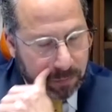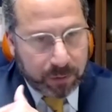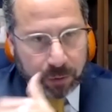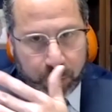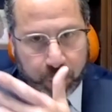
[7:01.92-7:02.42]

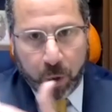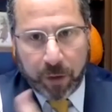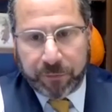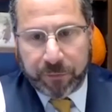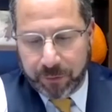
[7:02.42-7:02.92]

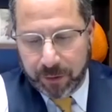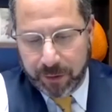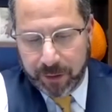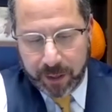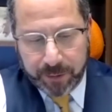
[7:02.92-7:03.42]
dwarfs
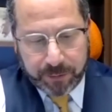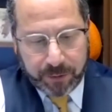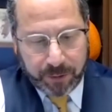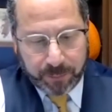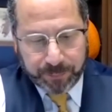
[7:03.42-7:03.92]
the other two.